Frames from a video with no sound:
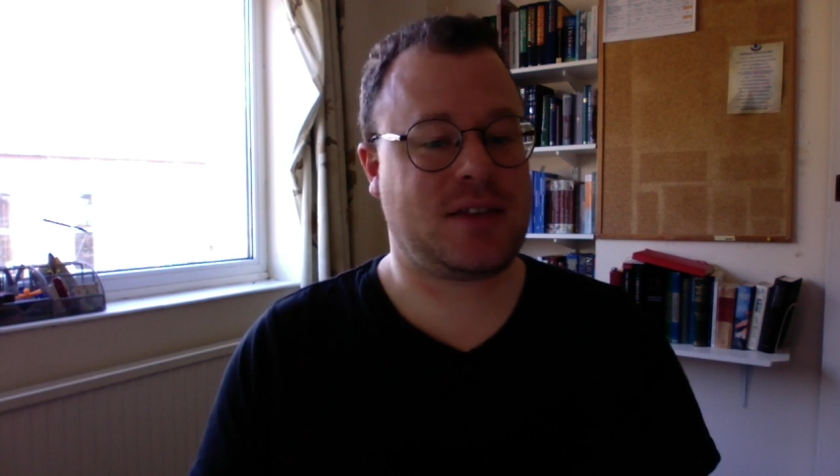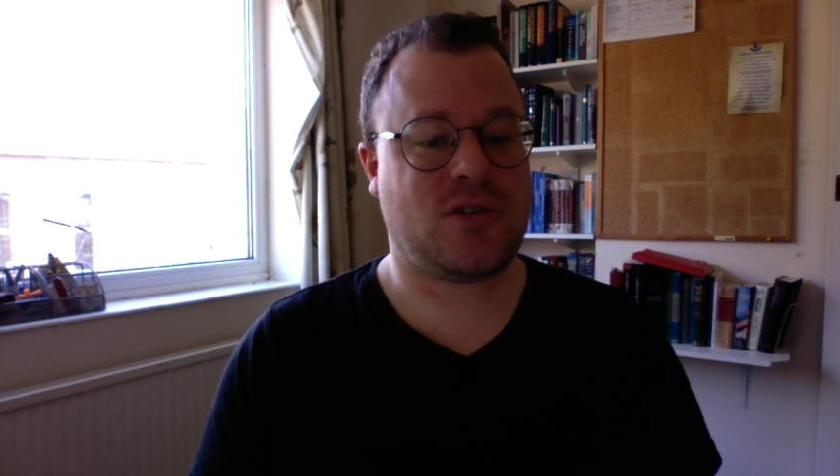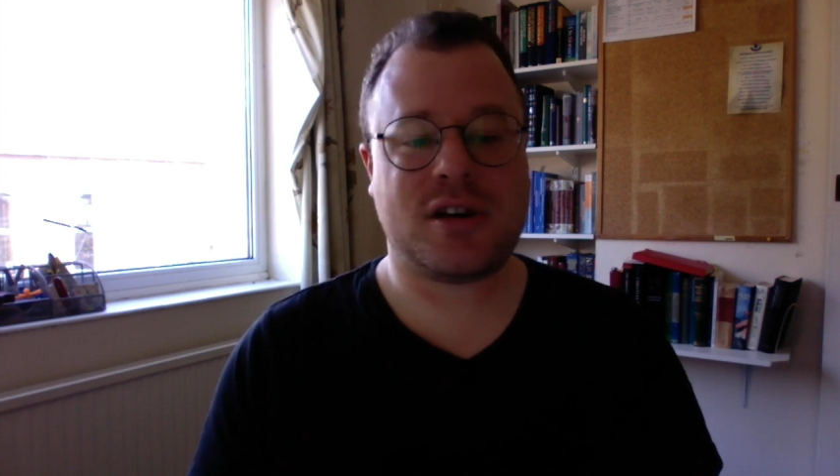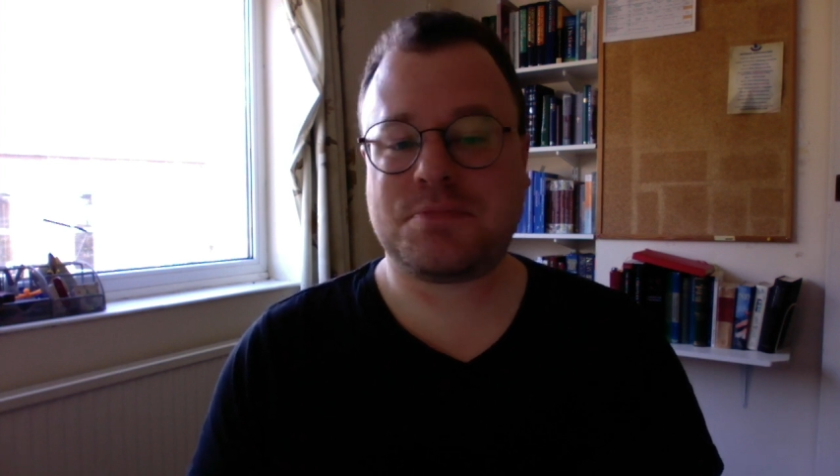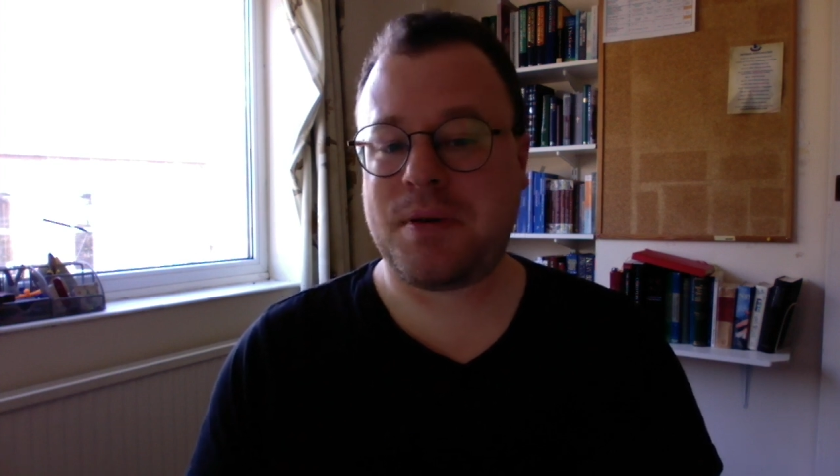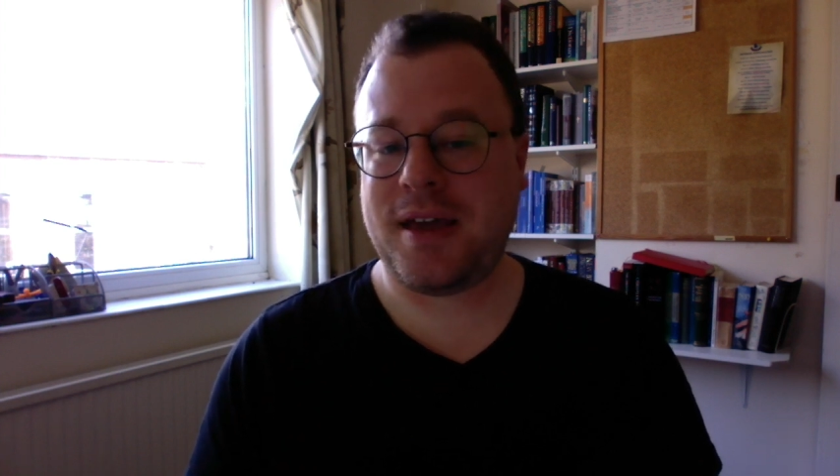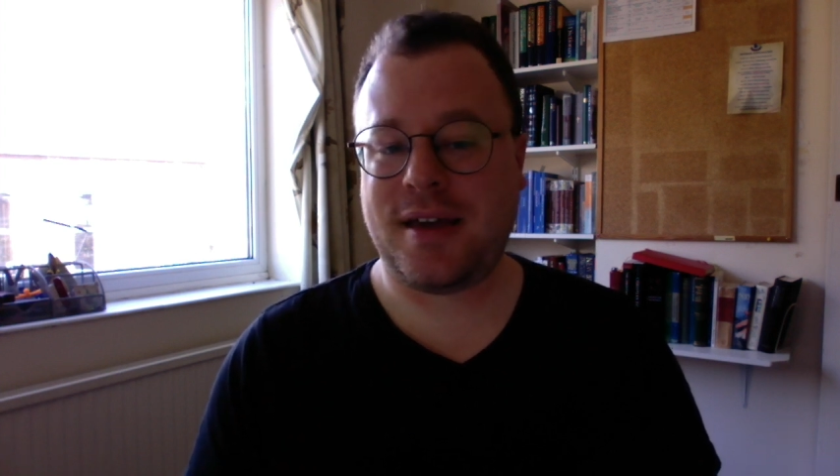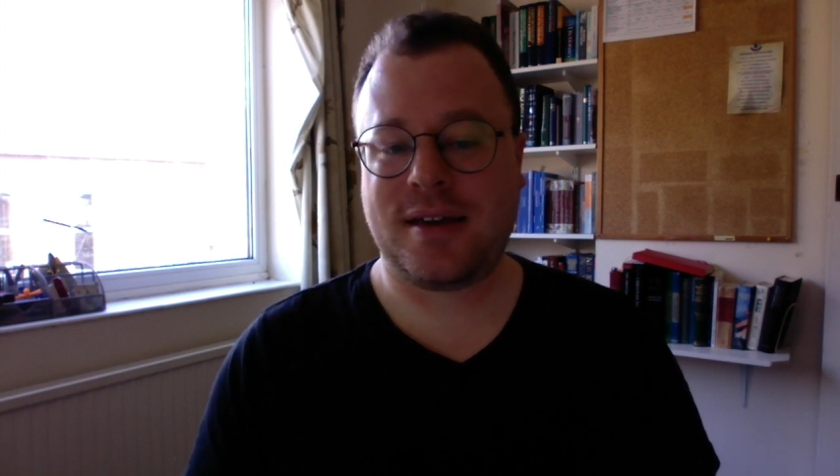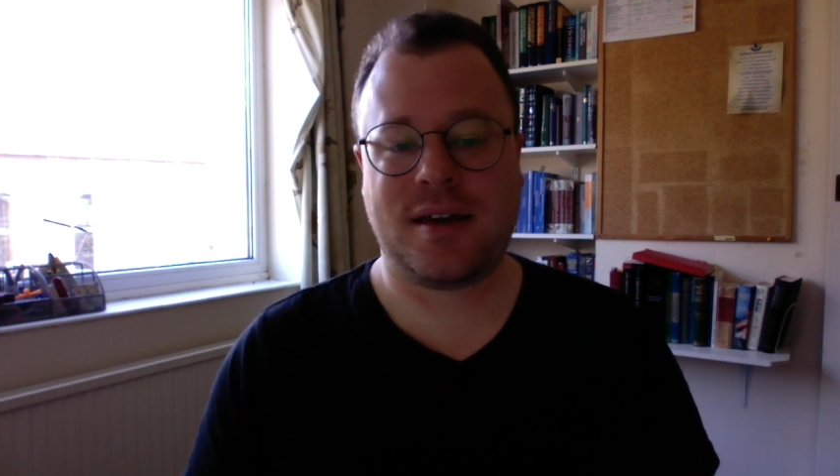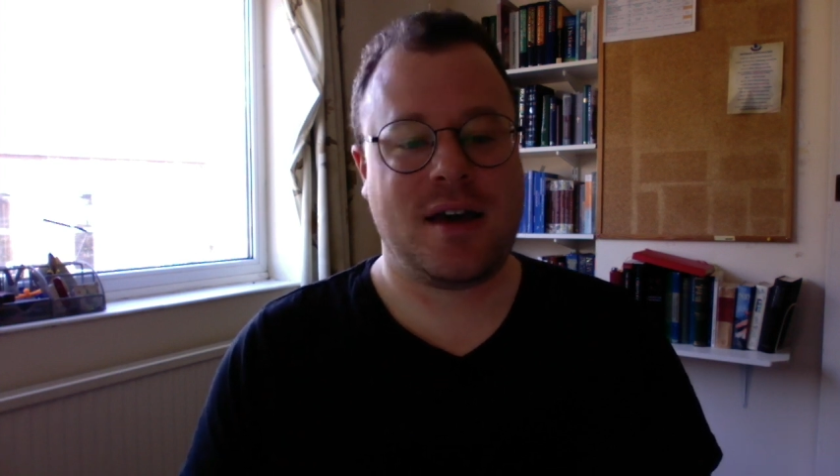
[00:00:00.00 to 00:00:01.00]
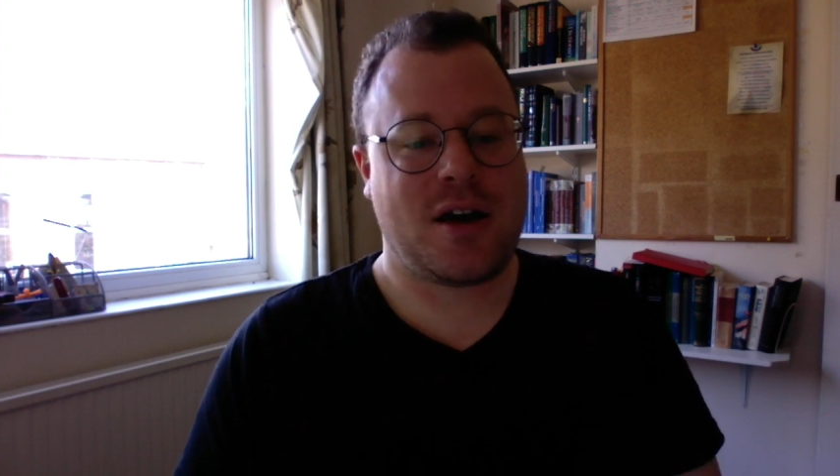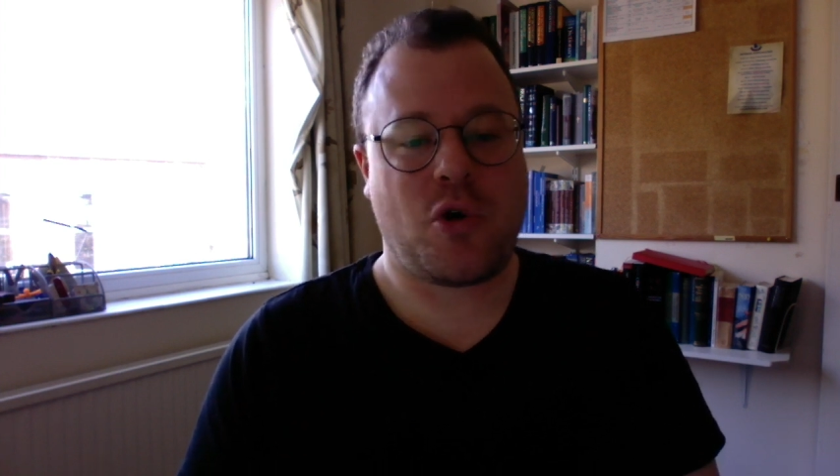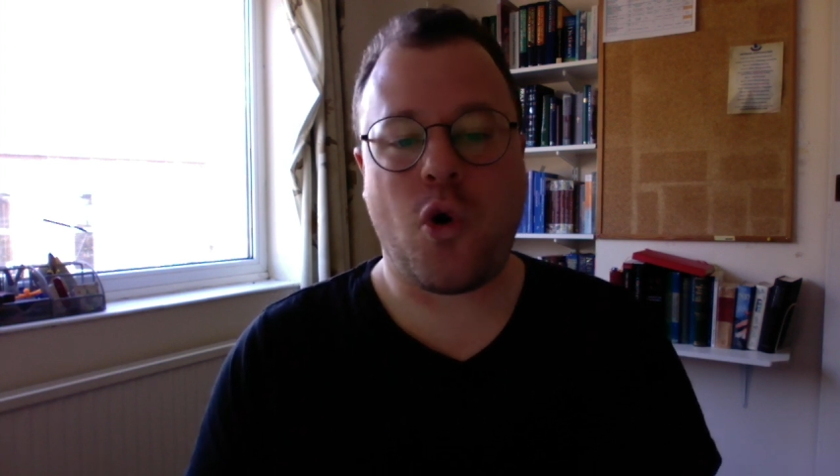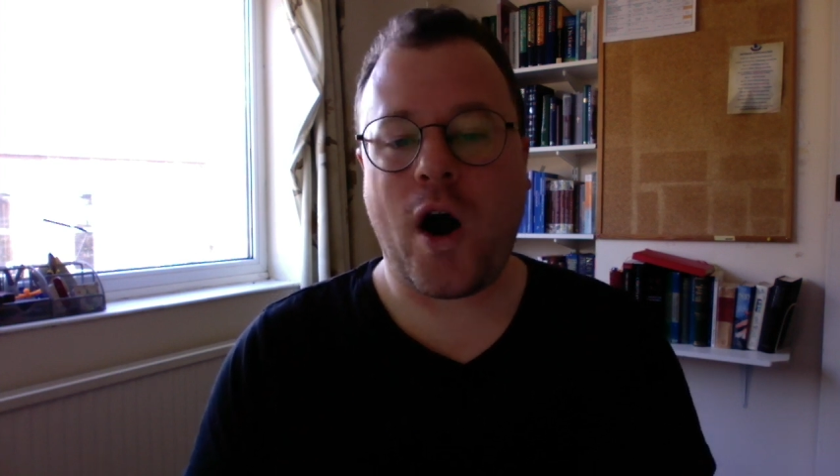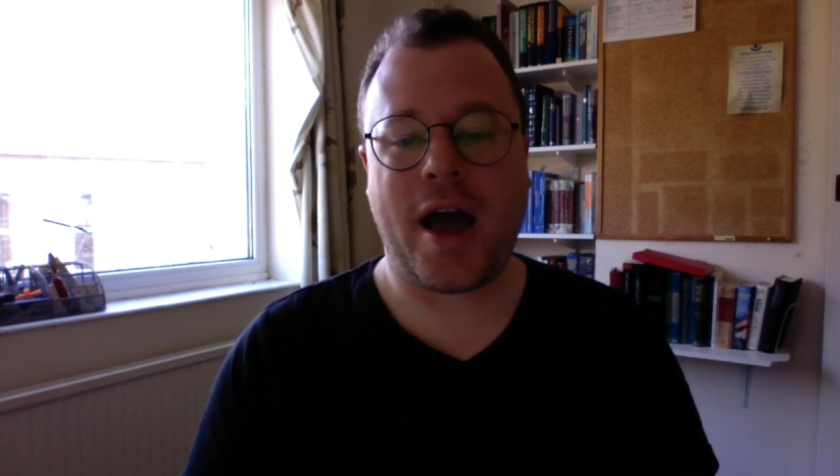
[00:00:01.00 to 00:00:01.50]
not as being
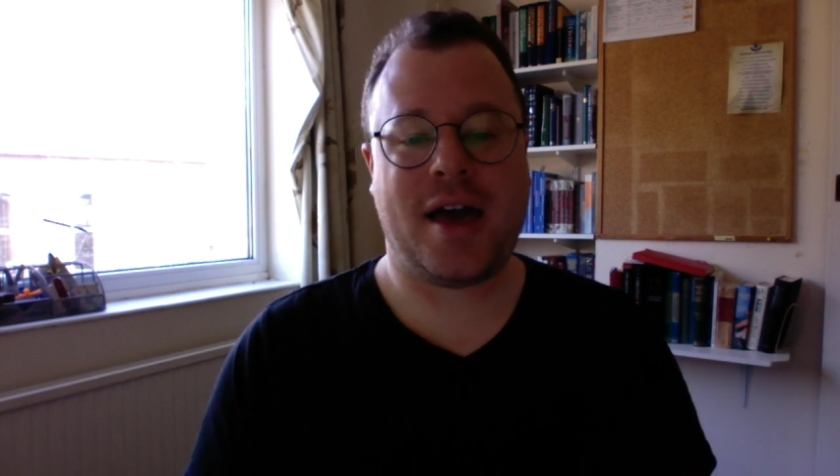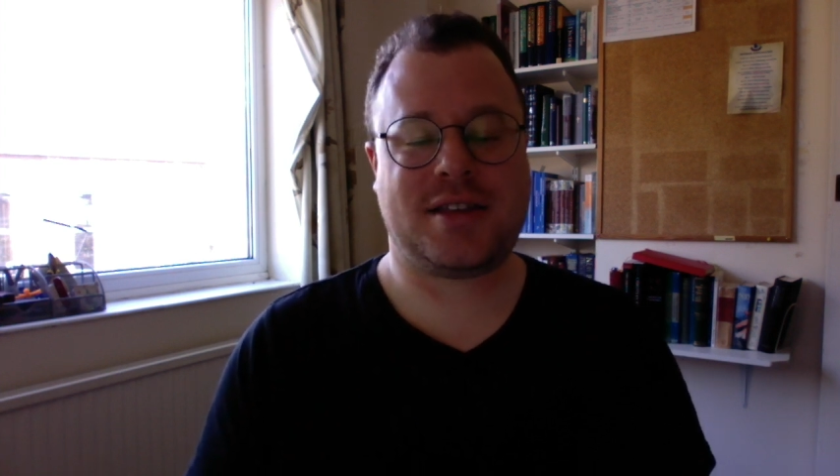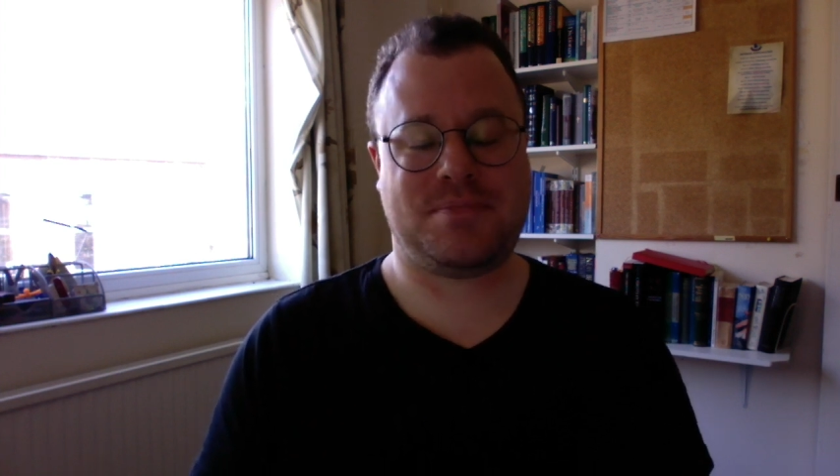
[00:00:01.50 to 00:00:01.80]
quiet,